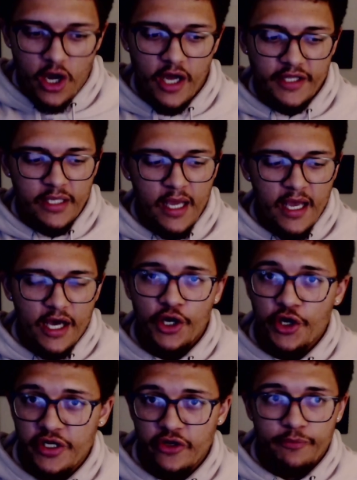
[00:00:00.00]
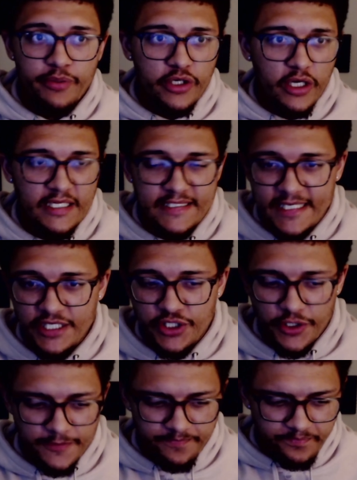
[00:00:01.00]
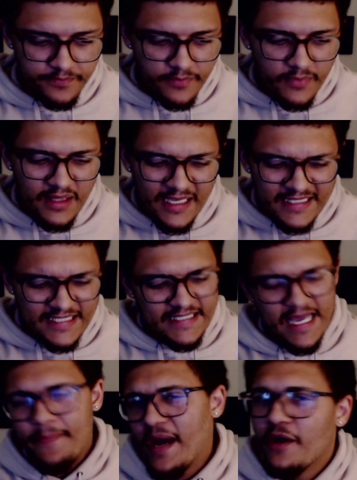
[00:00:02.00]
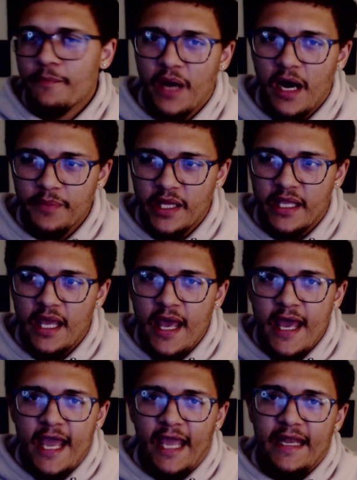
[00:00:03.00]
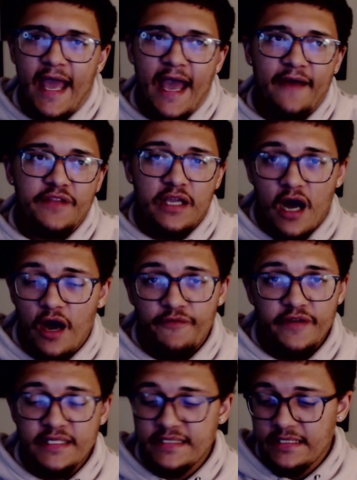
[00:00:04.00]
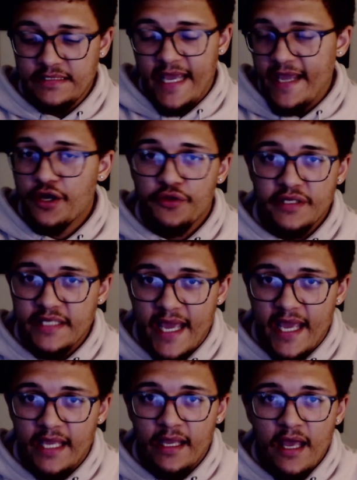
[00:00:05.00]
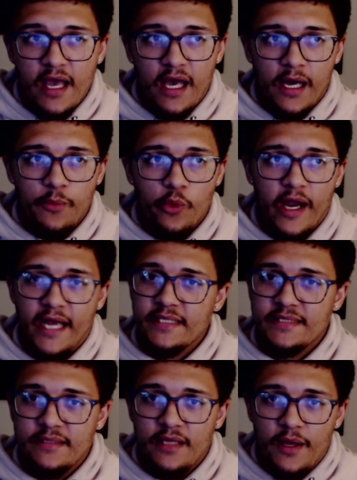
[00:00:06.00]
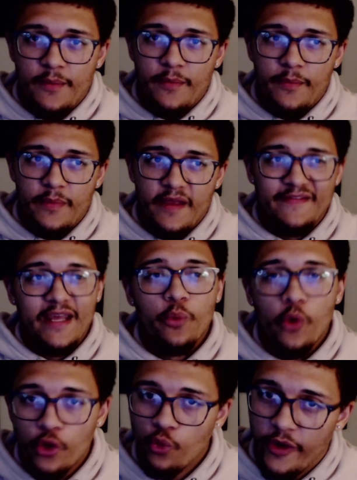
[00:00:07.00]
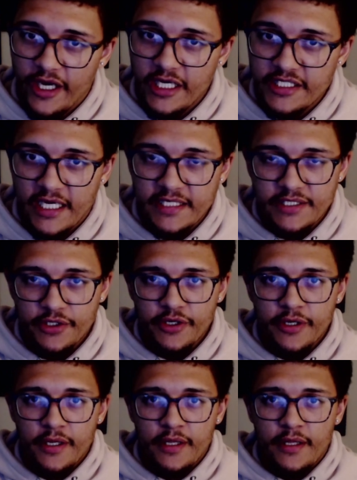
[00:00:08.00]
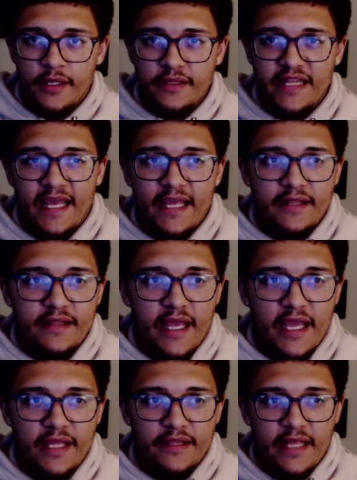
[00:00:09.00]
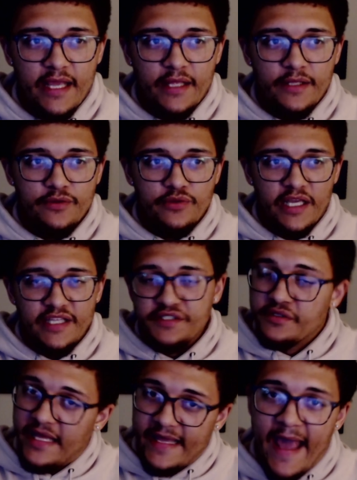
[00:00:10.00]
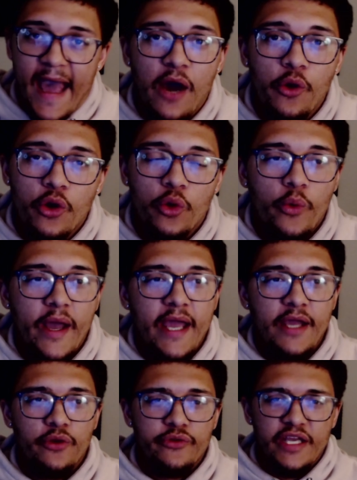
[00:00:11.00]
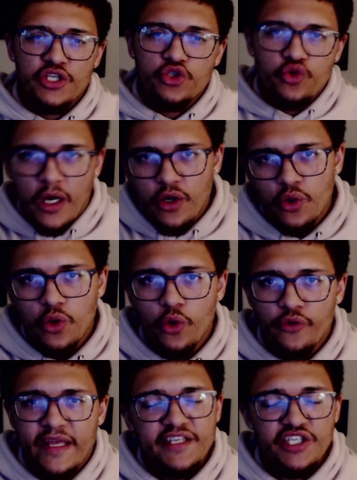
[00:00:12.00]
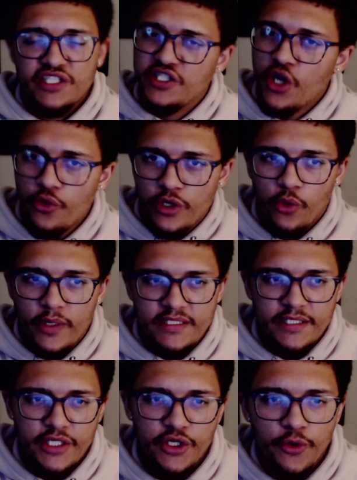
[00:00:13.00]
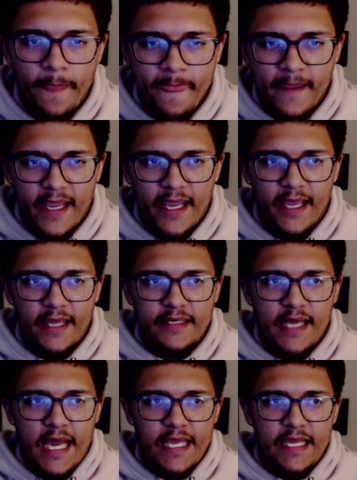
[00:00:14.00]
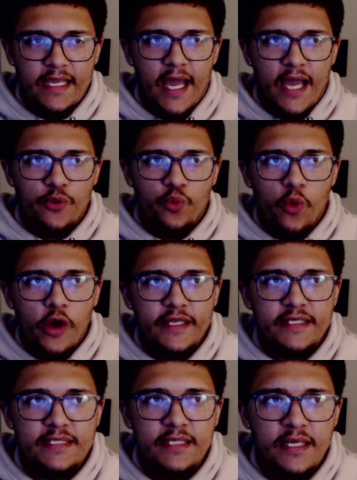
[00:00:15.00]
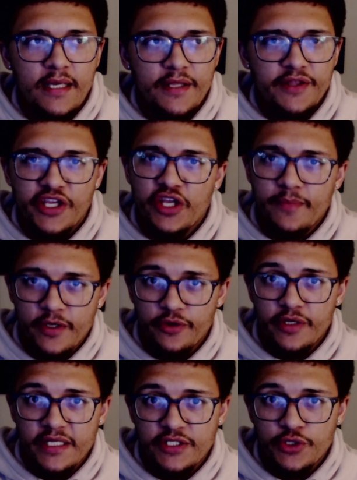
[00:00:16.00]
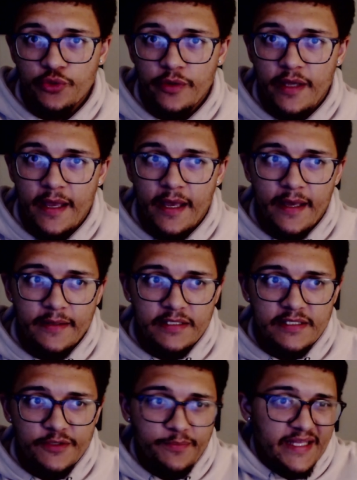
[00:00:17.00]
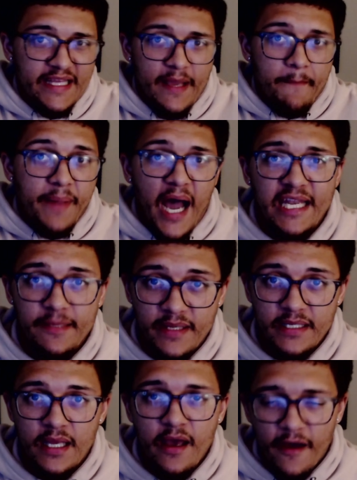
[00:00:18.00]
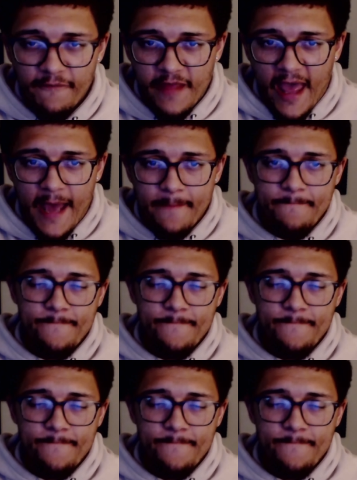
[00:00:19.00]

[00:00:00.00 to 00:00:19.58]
on a hoodie or put on a t-shirt and step out in public and have the confidence to take on the day um, whereas if they weren't wearing Jester they they they they they cower away or they struggle or they just don't know what to do and i i want the community to uh, to be the embodiment of that.